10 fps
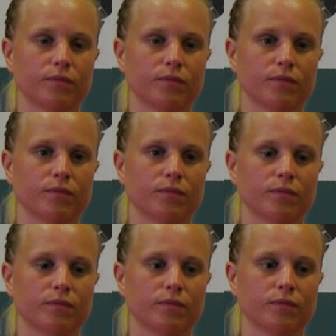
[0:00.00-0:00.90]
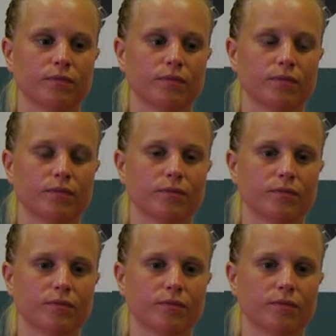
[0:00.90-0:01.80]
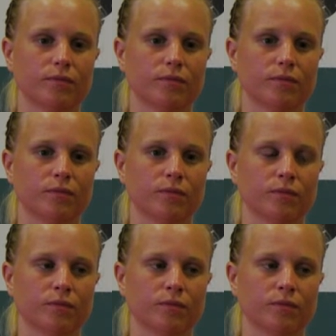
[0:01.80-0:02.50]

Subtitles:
The person shown says nothing.